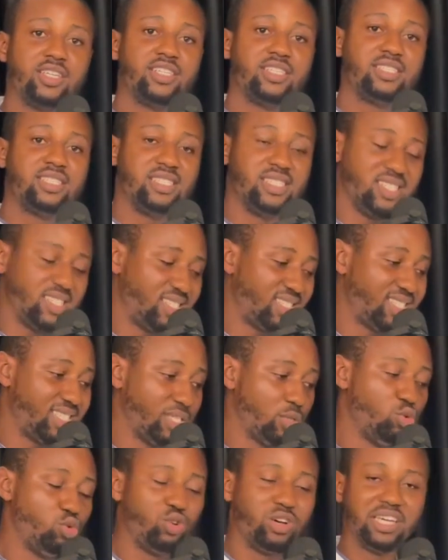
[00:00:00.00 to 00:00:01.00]
is
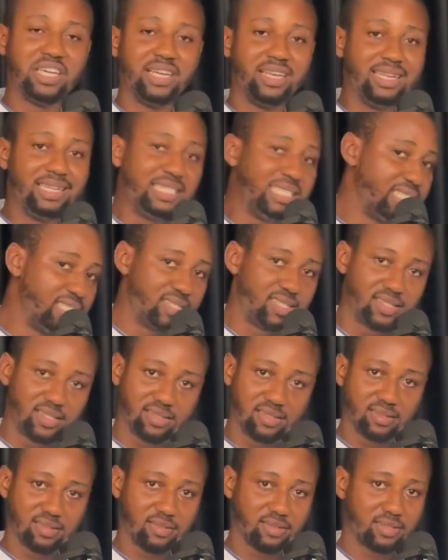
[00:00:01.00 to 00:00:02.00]
still a
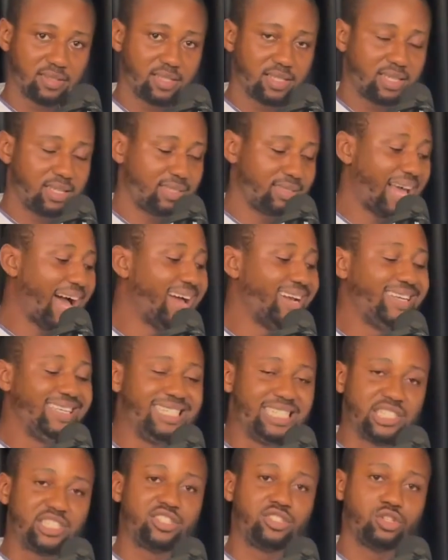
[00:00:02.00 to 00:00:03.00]
lease. That
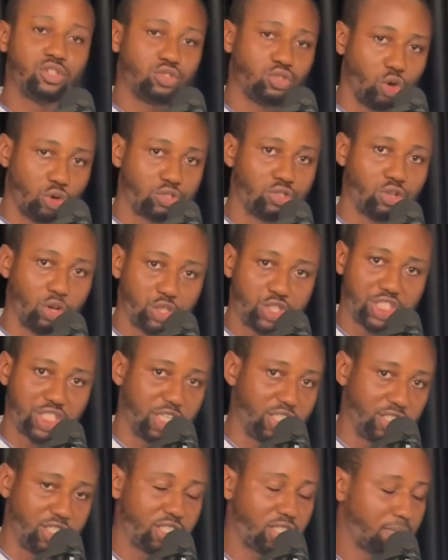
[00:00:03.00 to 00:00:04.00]
lease does not
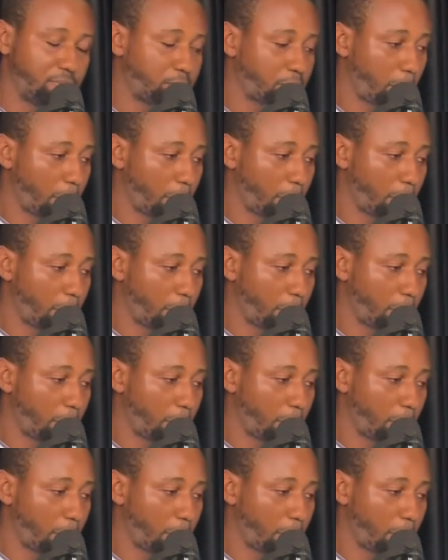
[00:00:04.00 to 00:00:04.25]
change.